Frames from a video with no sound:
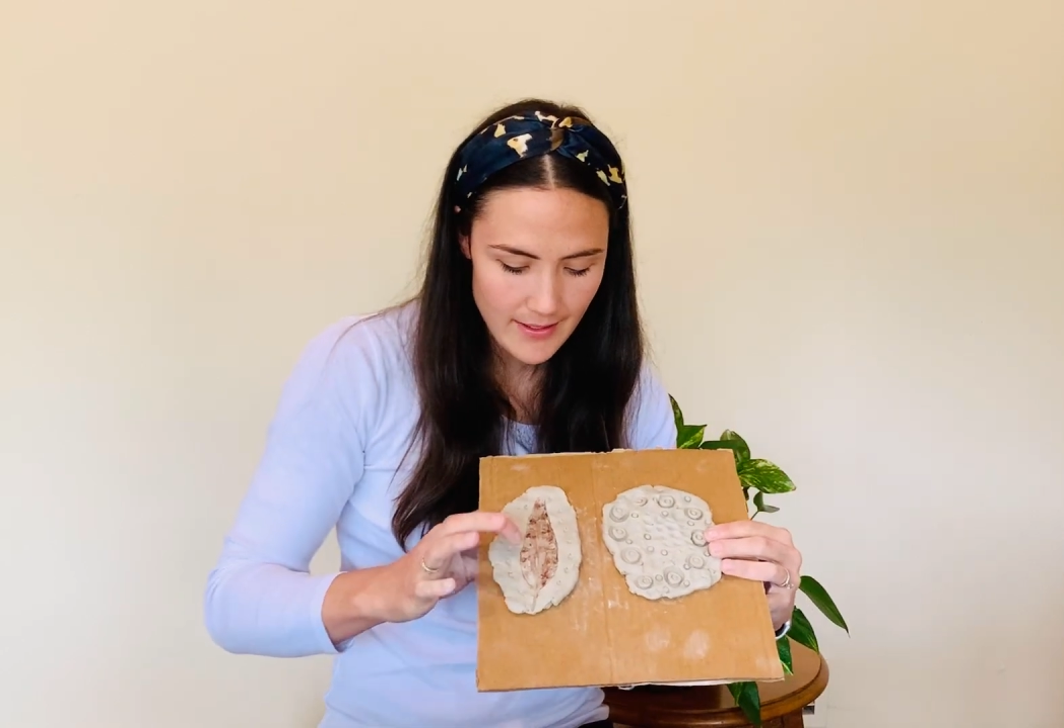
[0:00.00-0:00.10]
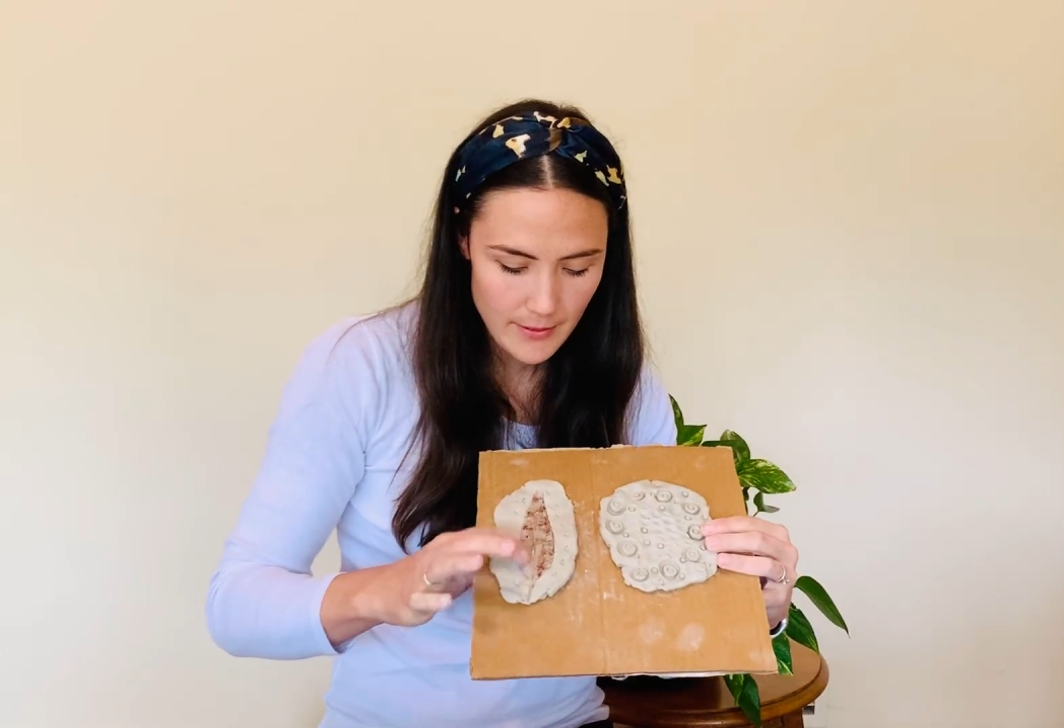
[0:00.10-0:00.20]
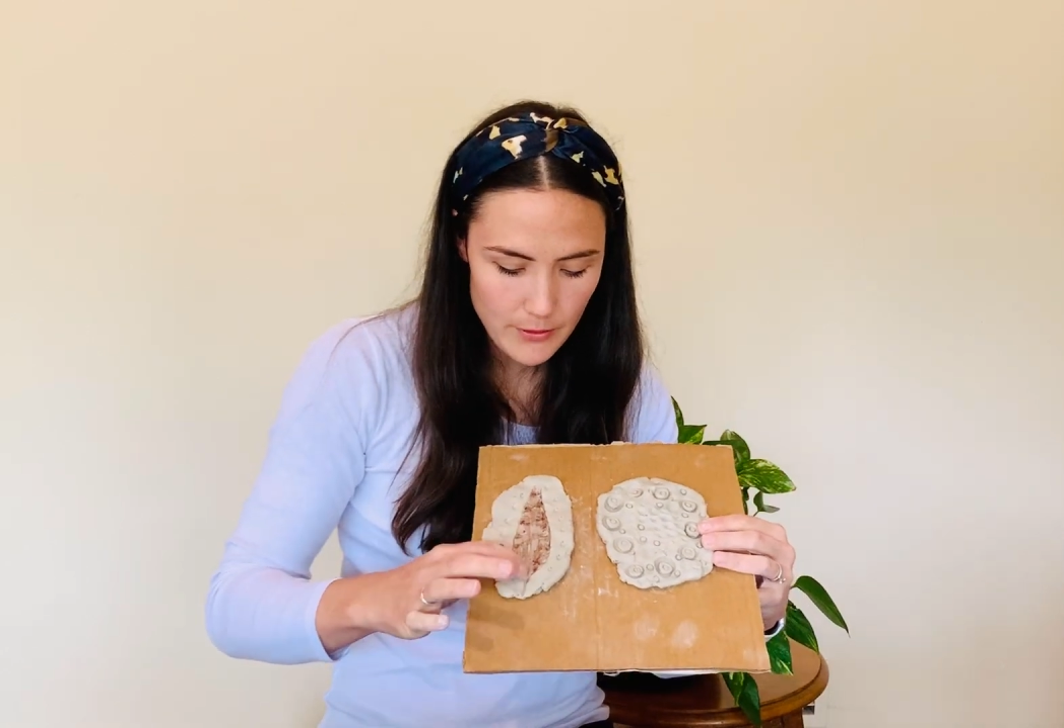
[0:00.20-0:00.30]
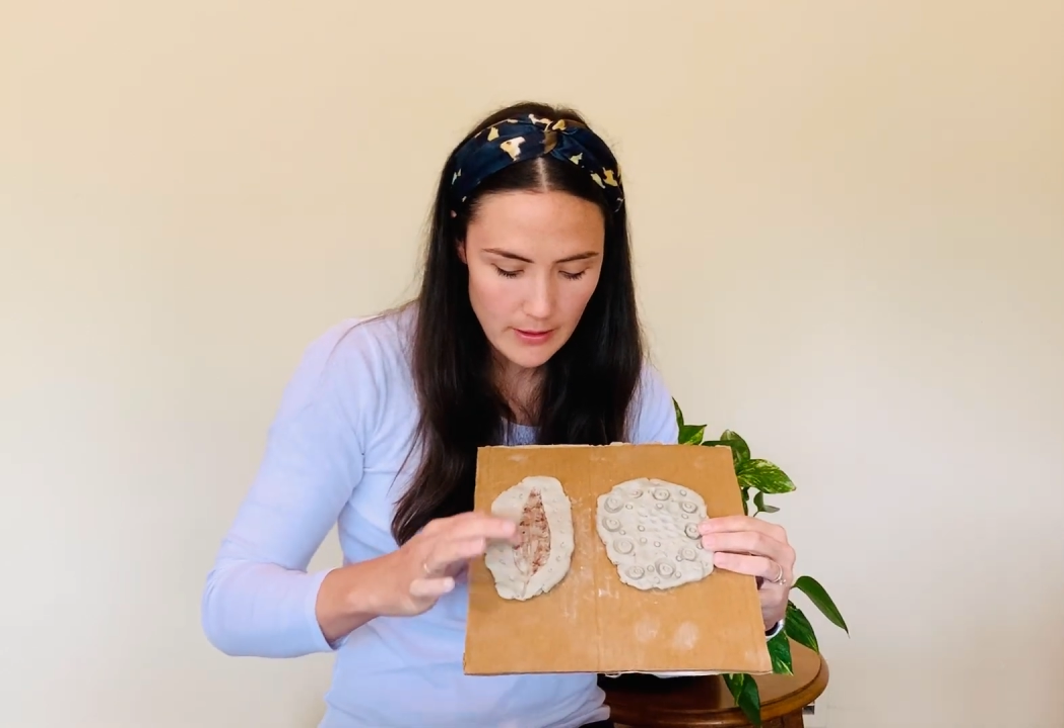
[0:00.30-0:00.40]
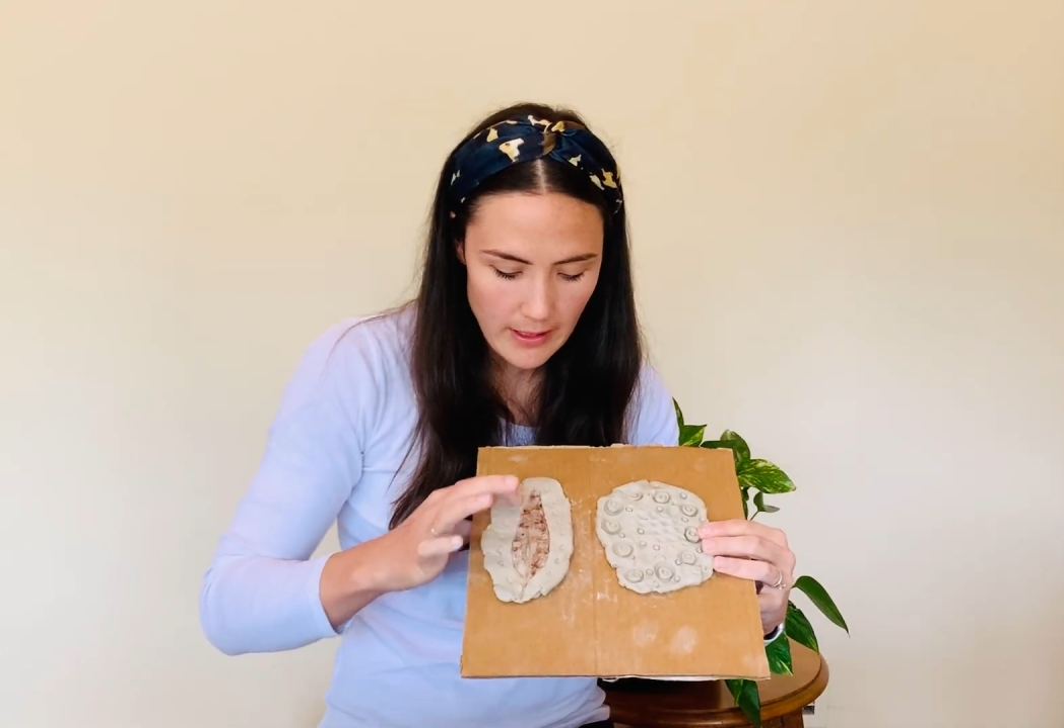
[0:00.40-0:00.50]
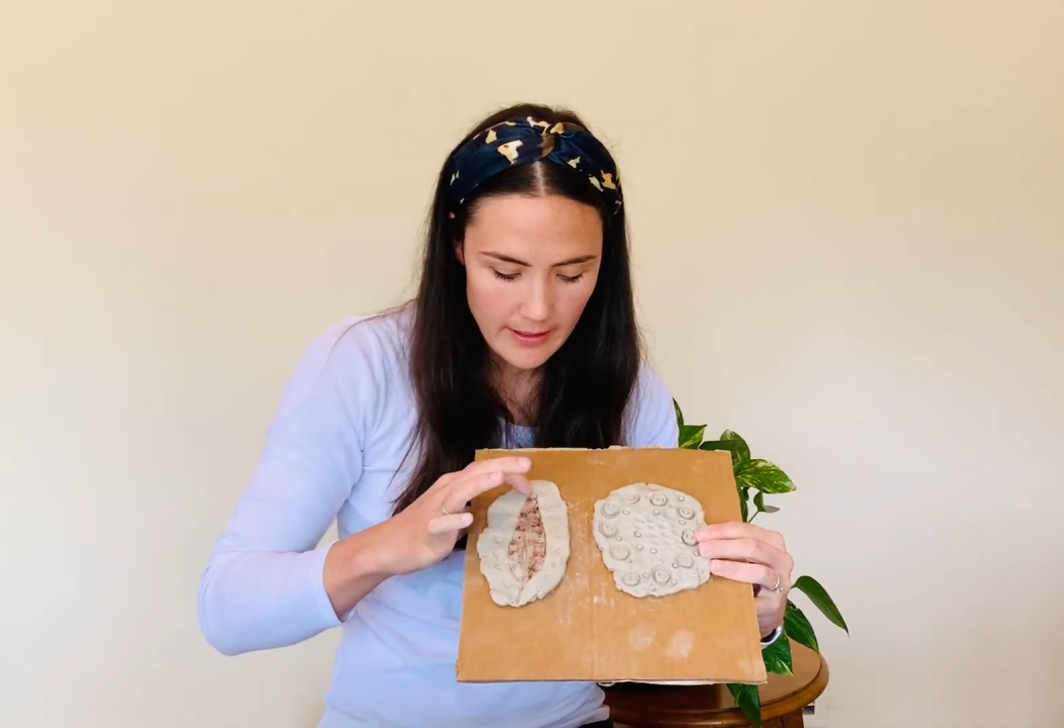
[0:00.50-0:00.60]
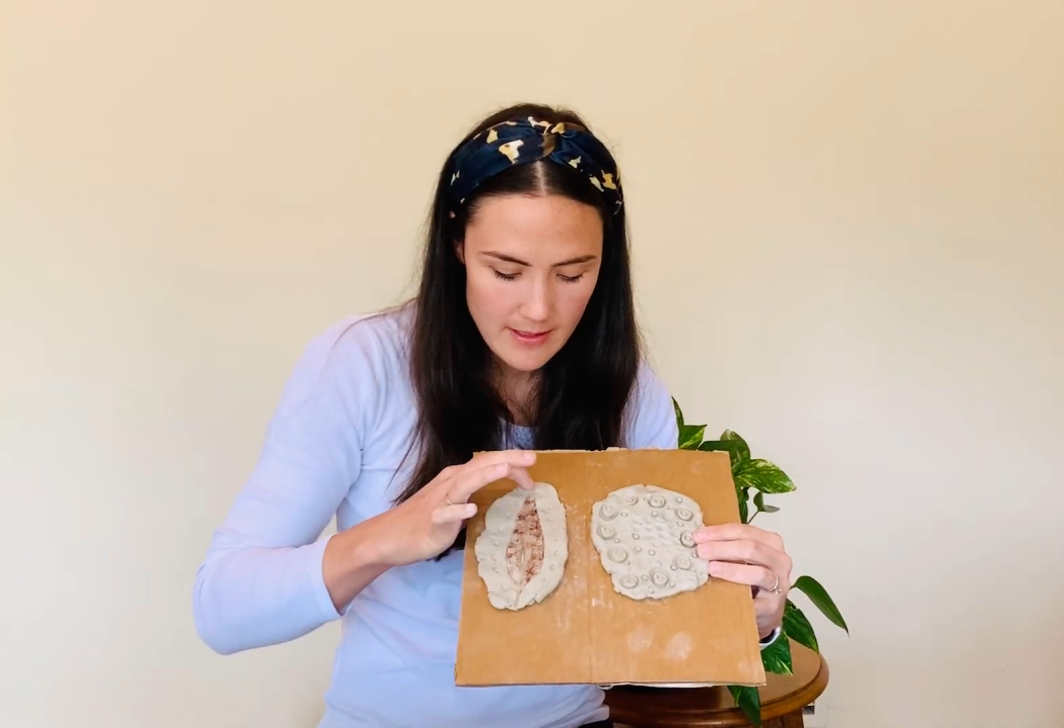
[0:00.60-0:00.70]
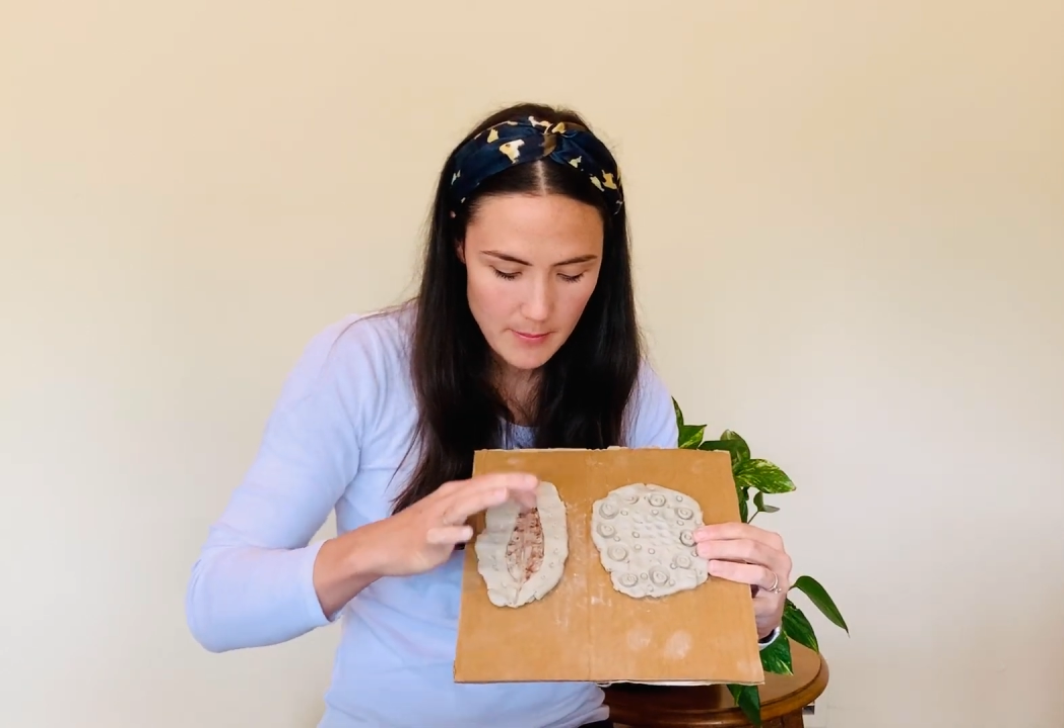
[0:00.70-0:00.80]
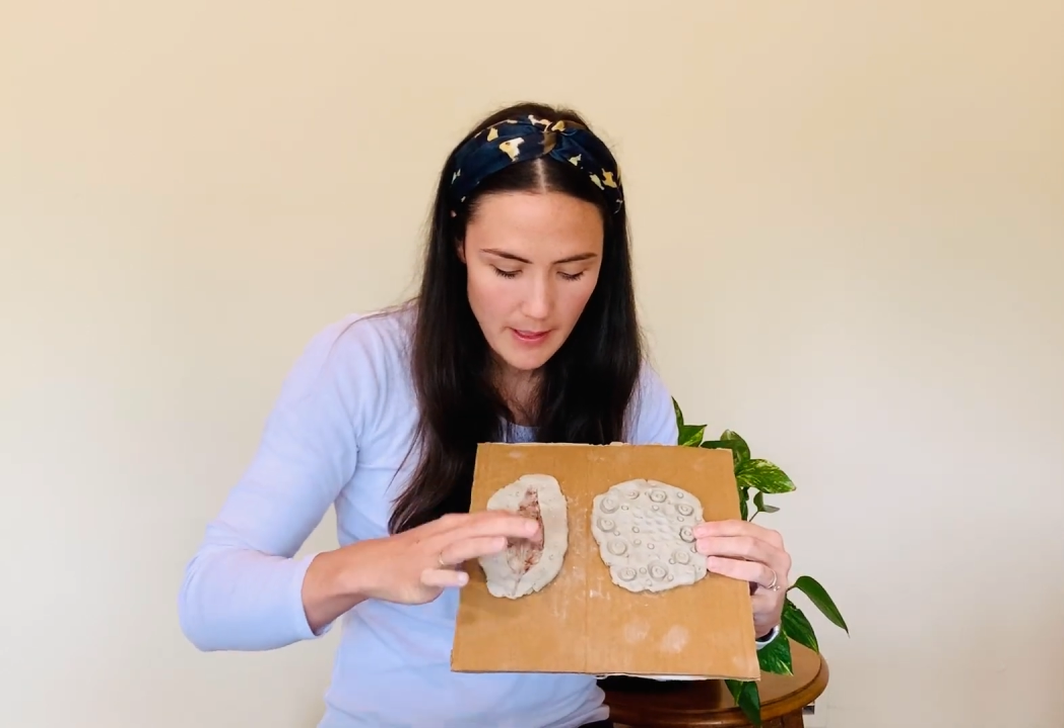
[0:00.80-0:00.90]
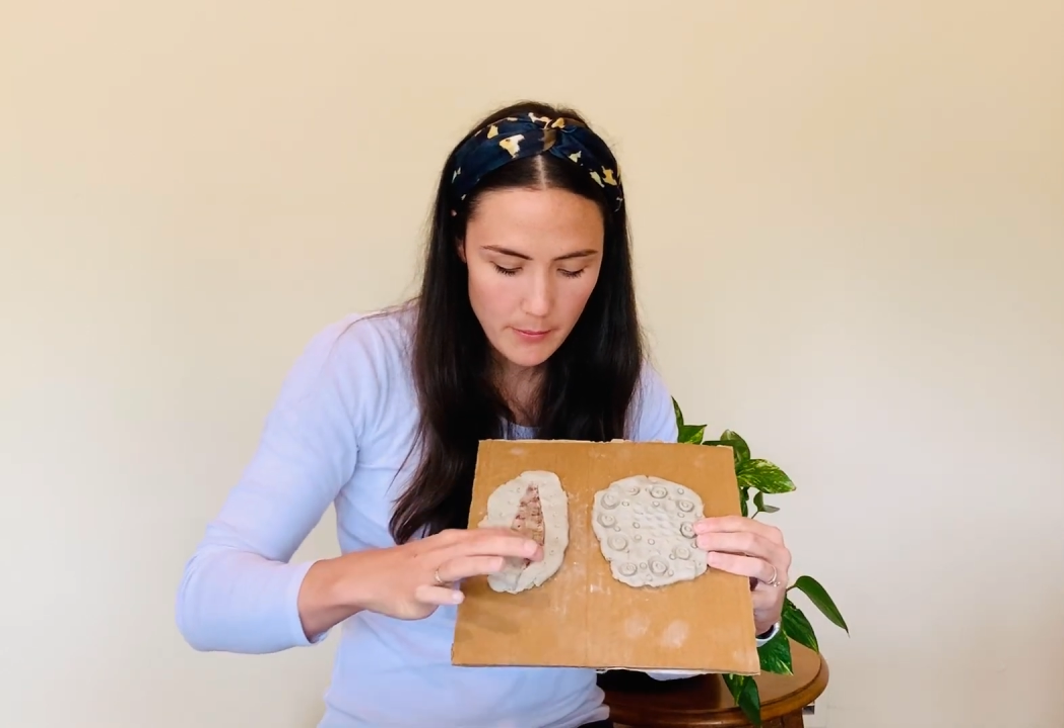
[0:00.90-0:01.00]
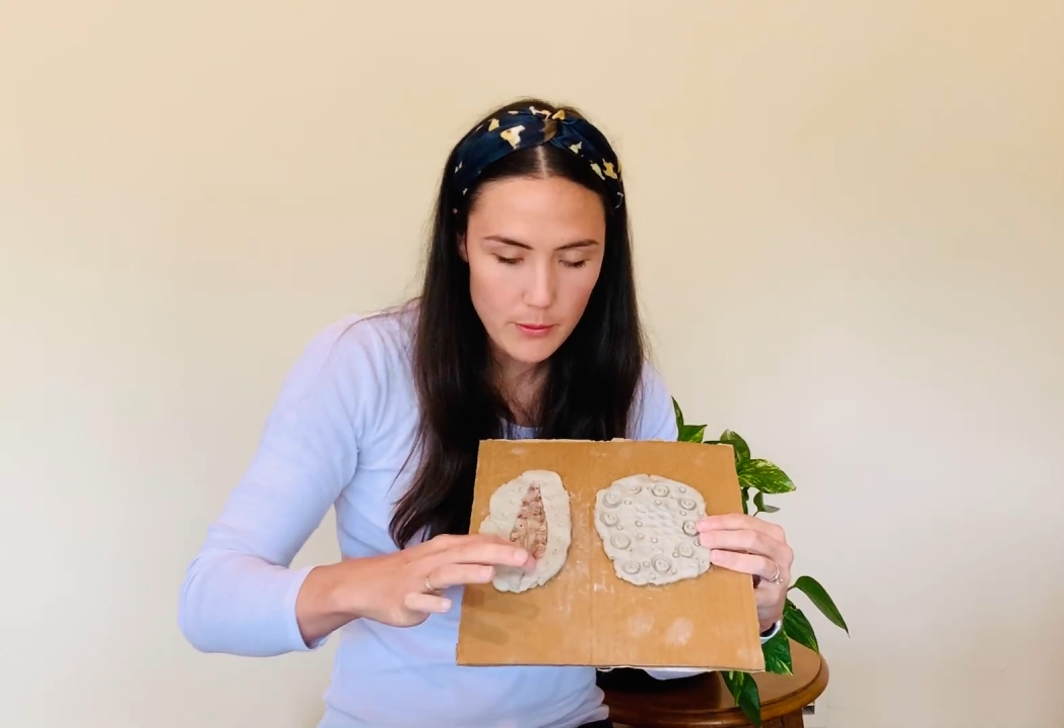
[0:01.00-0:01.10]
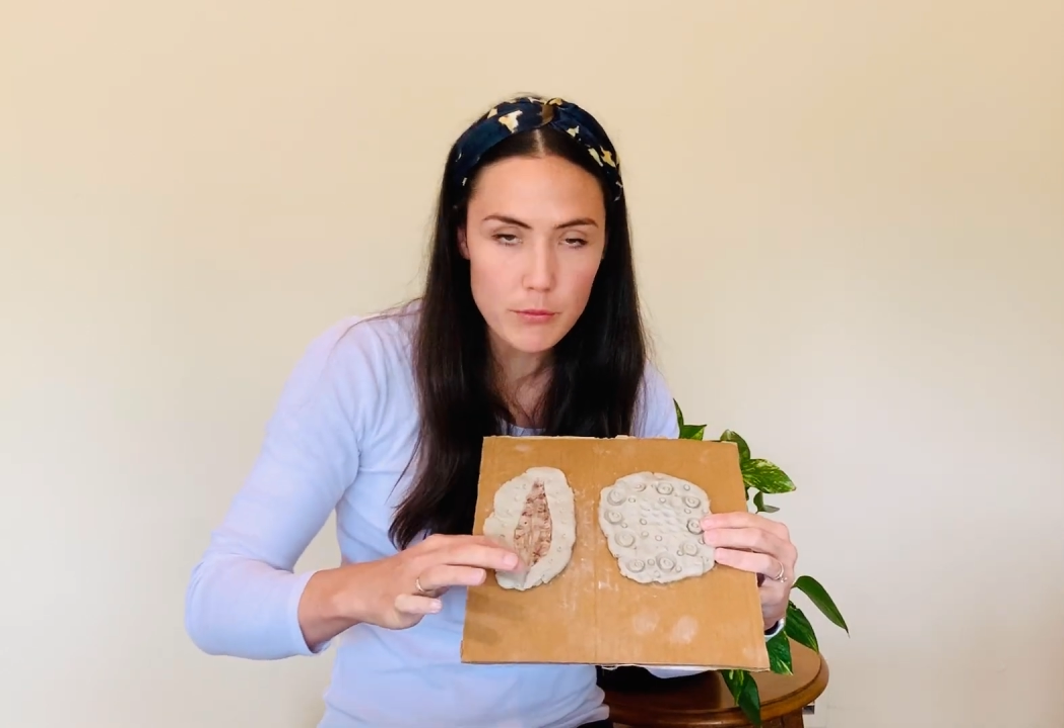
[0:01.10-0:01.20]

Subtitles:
if you'd like to be able to